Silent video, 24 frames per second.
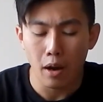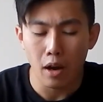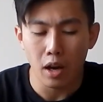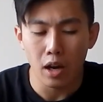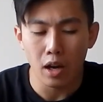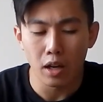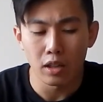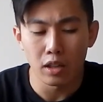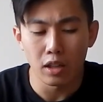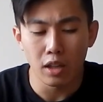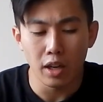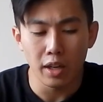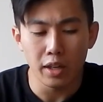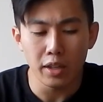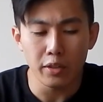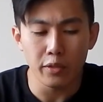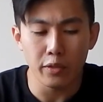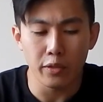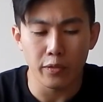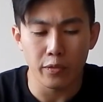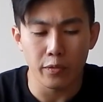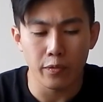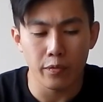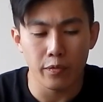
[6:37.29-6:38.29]
lot
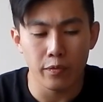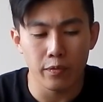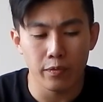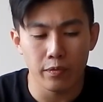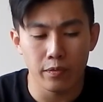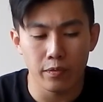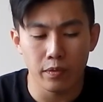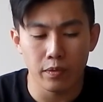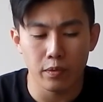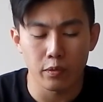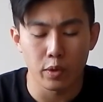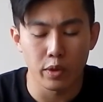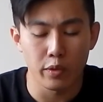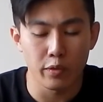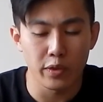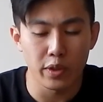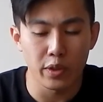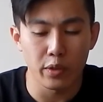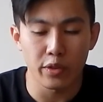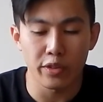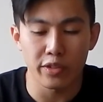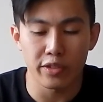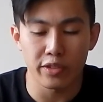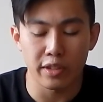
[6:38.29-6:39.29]
of
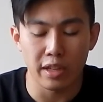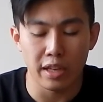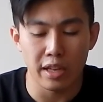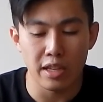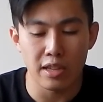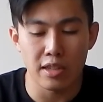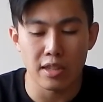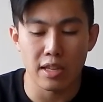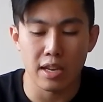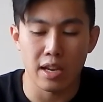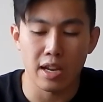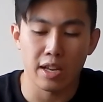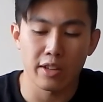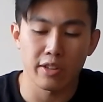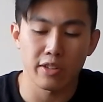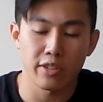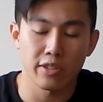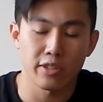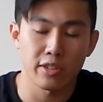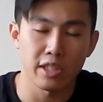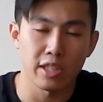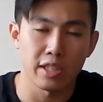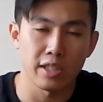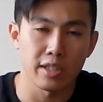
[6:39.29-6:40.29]
reviews state that
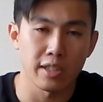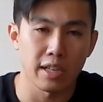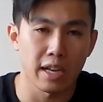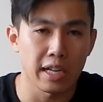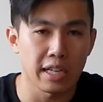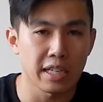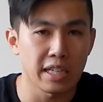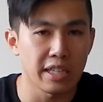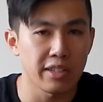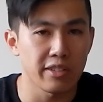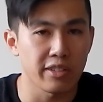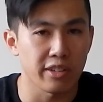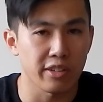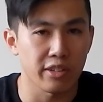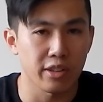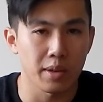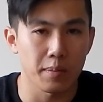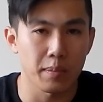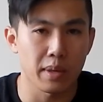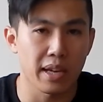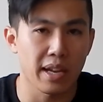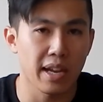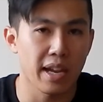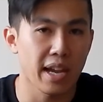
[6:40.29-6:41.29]
the Nikes is going
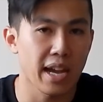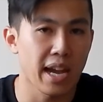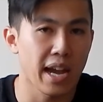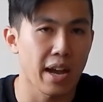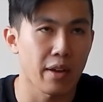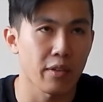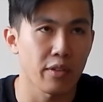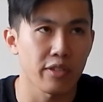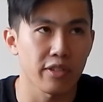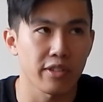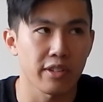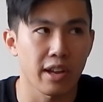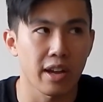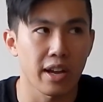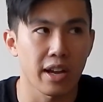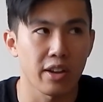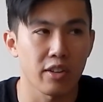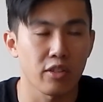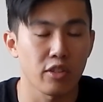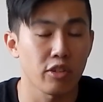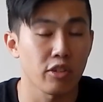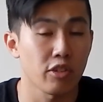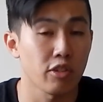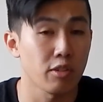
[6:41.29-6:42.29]
to be half size
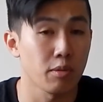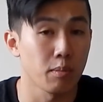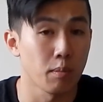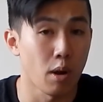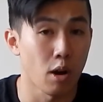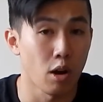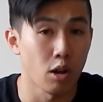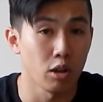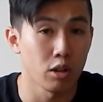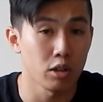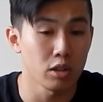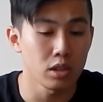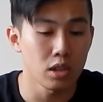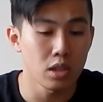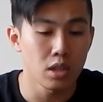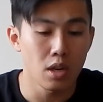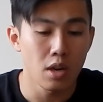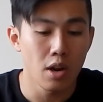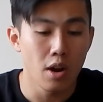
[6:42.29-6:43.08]
smaller.